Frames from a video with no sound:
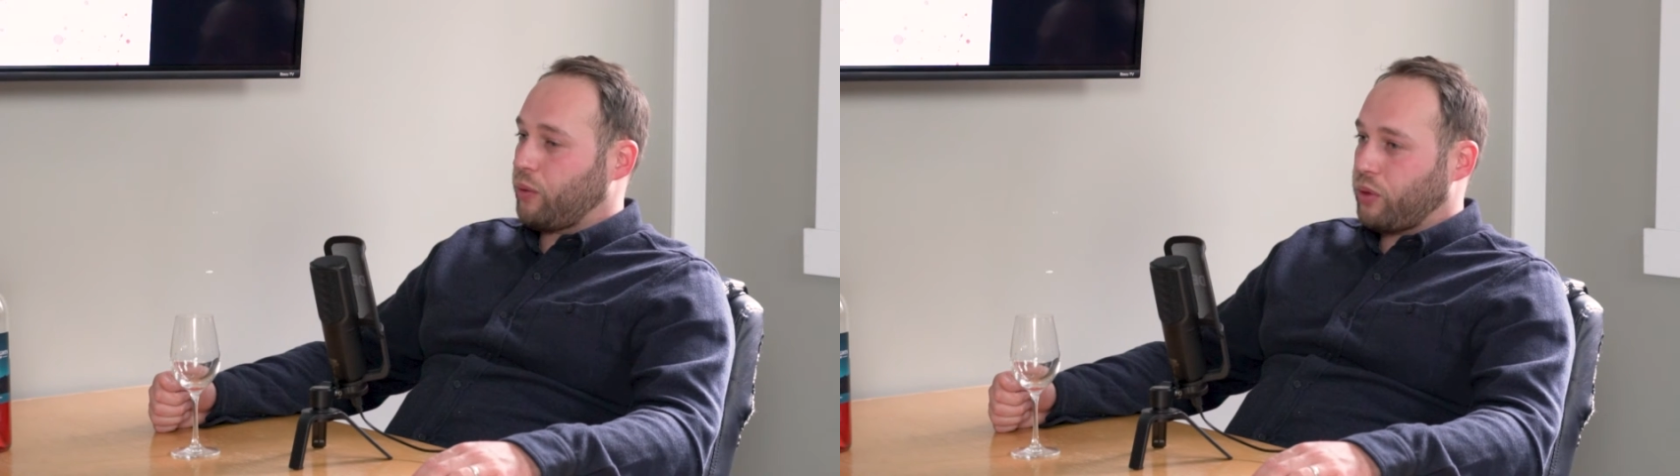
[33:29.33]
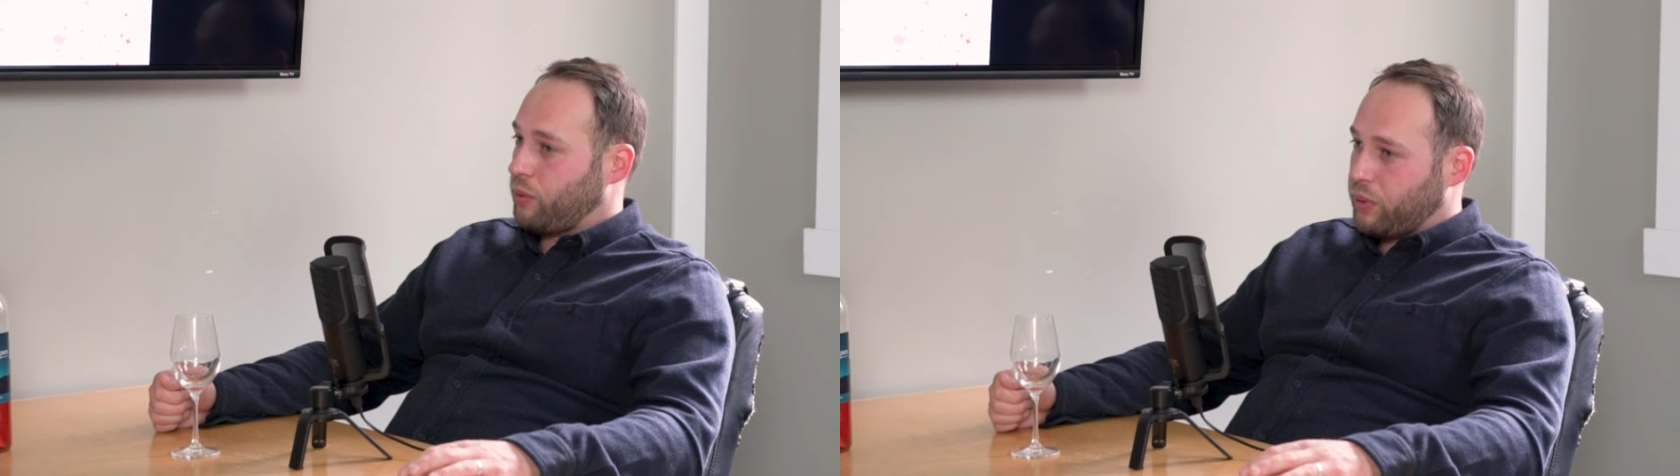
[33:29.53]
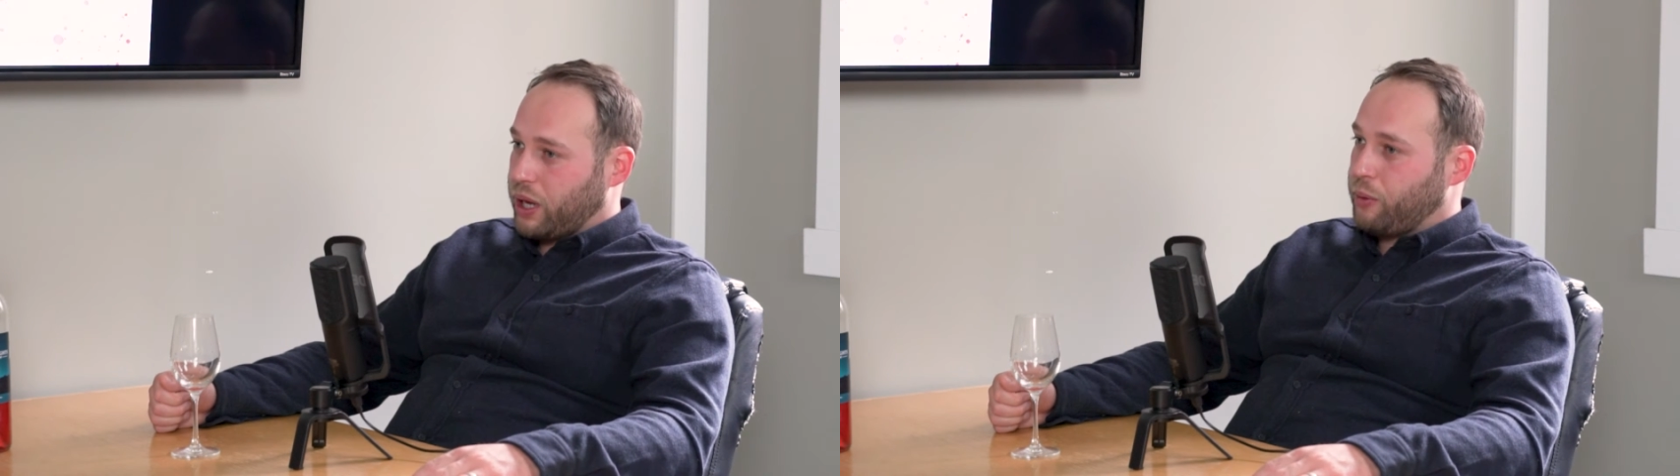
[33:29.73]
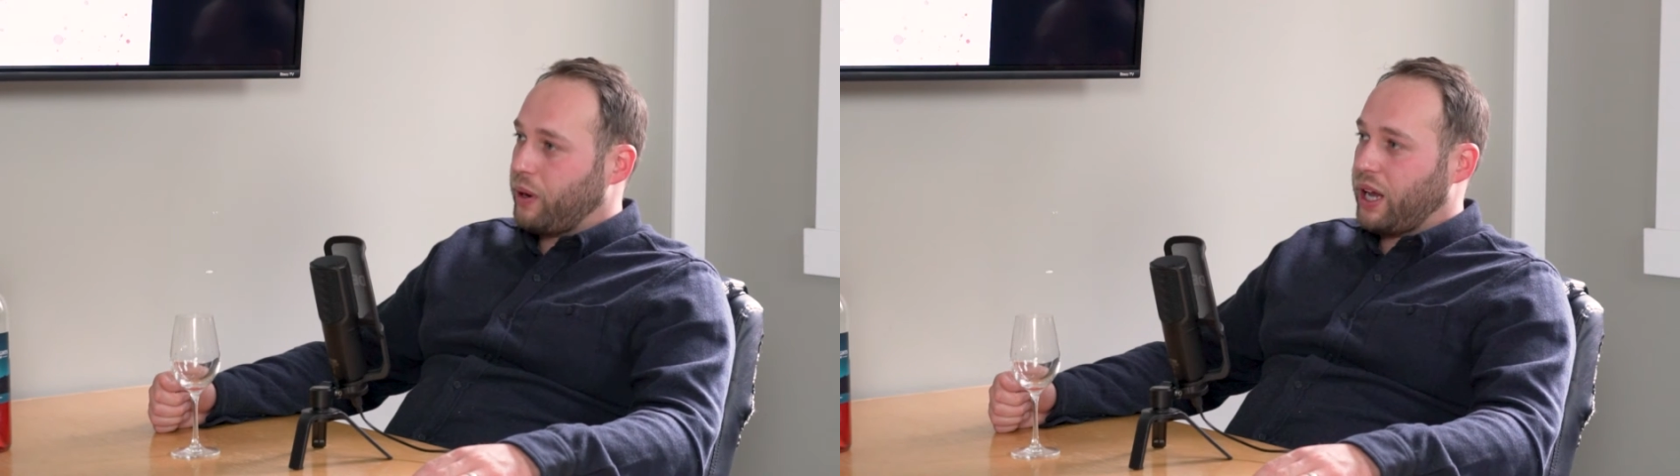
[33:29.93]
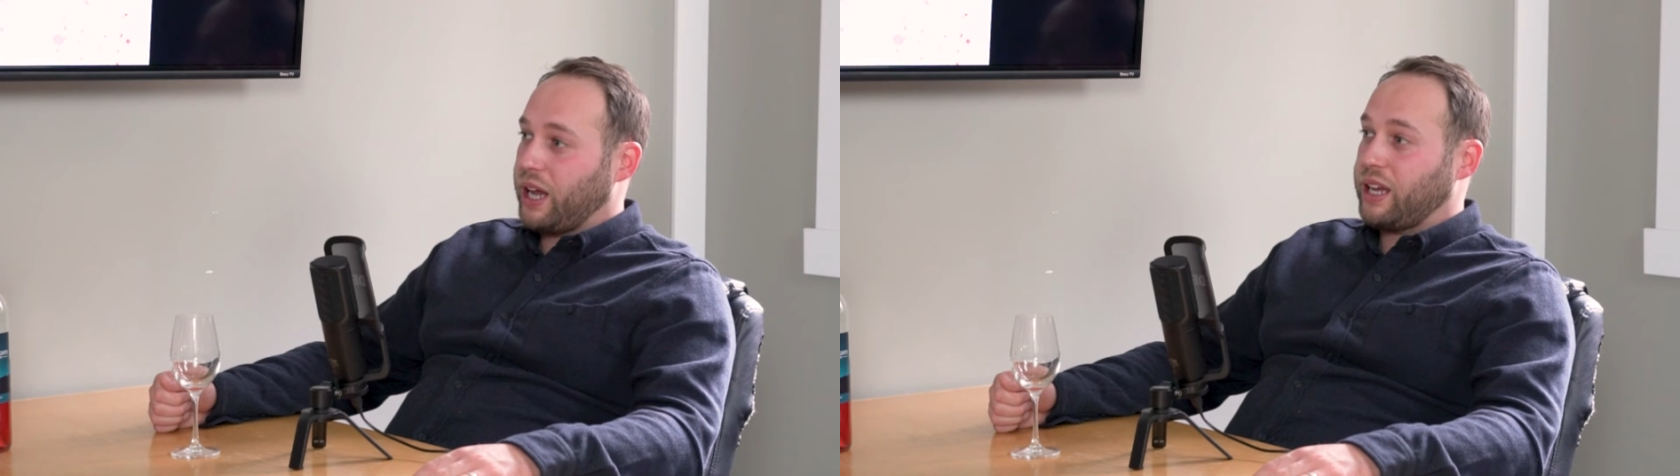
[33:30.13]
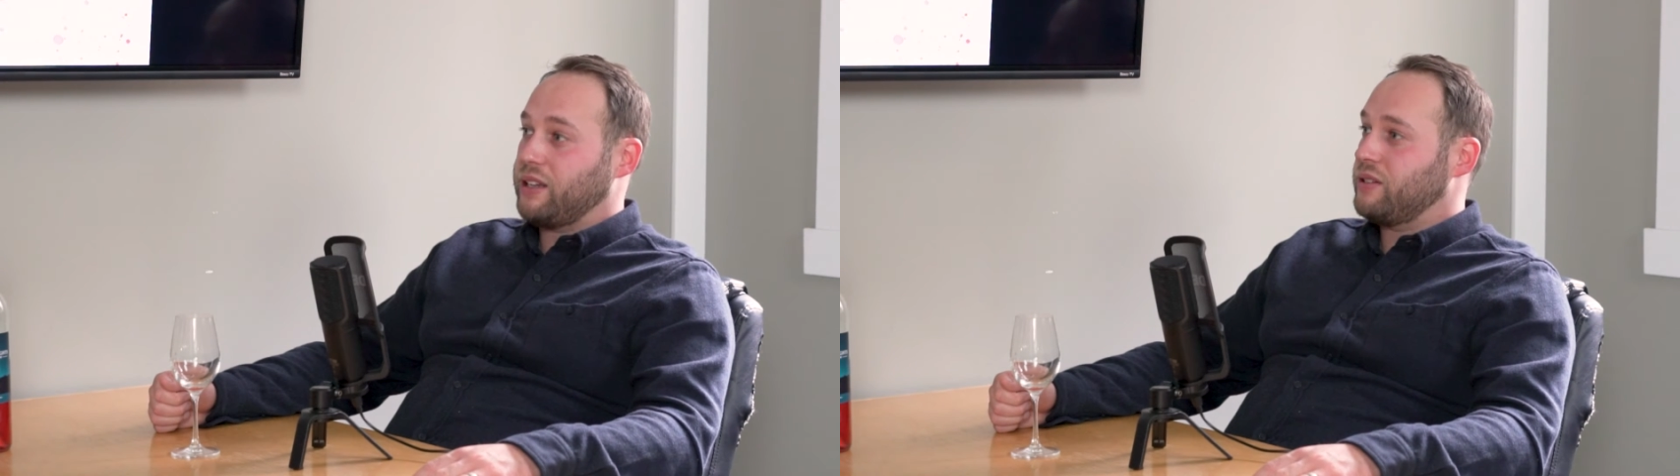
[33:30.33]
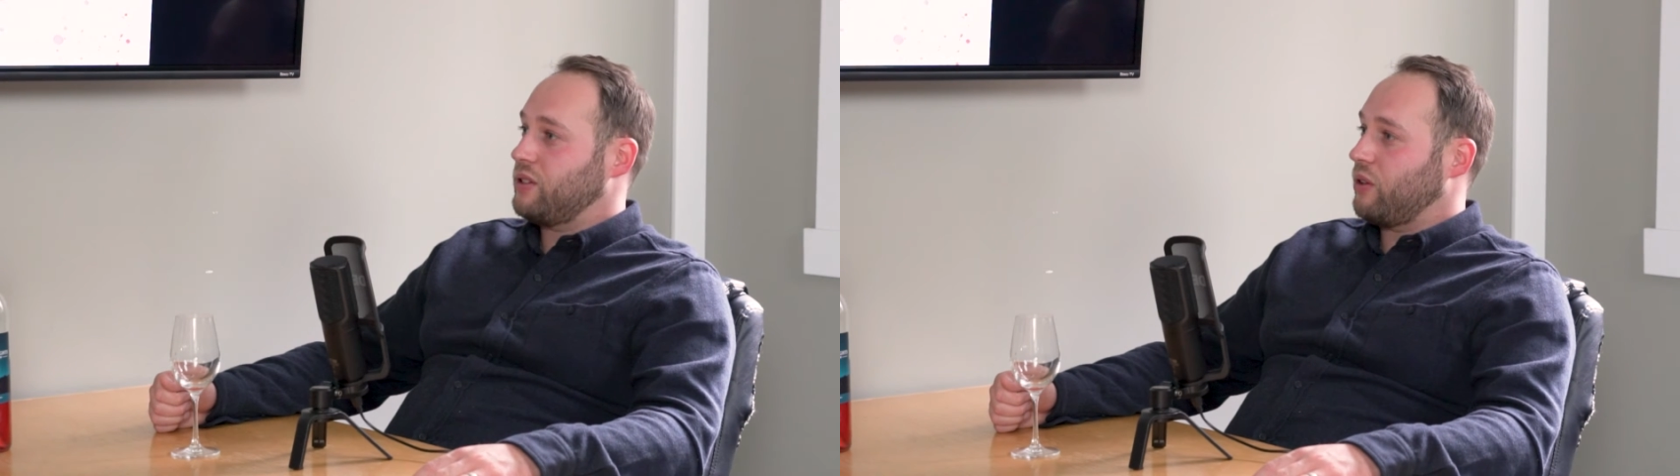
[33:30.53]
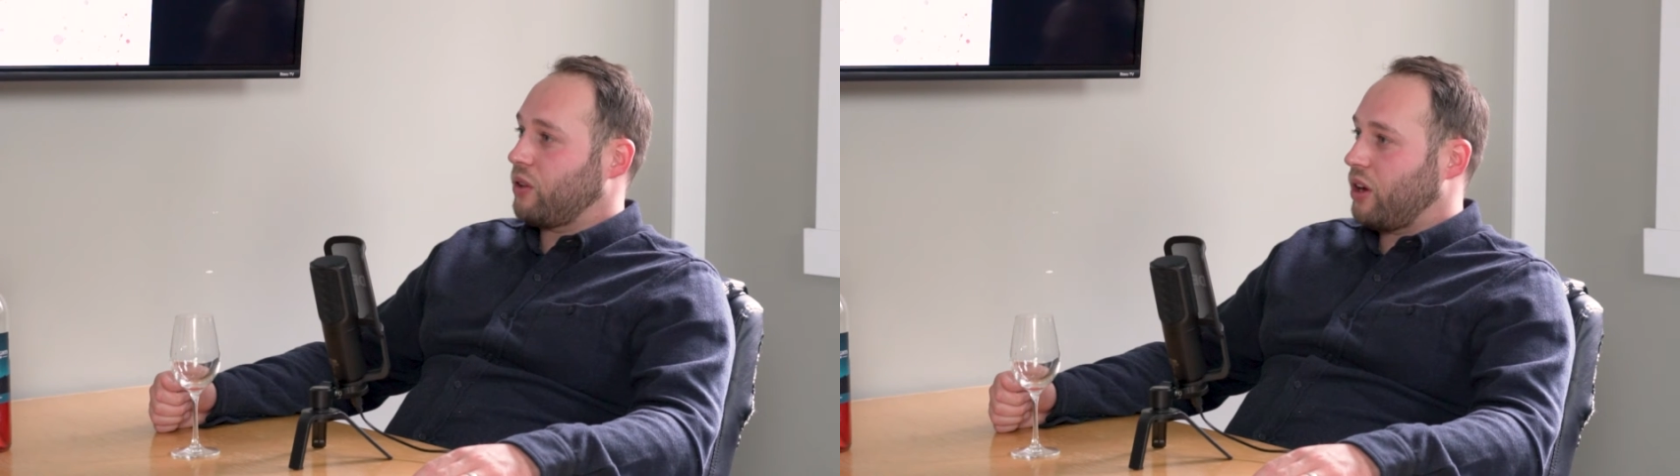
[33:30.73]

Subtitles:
with the pay raise,